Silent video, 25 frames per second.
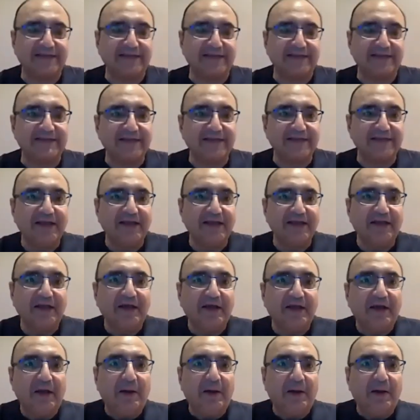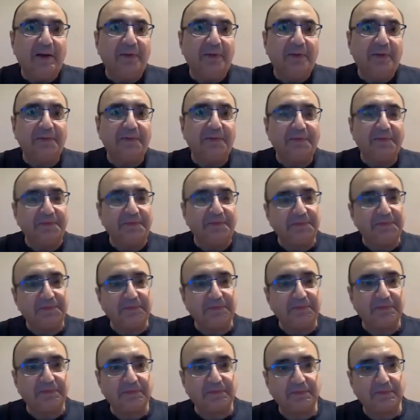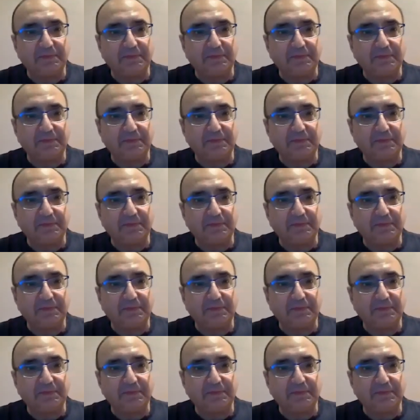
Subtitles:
So that's how it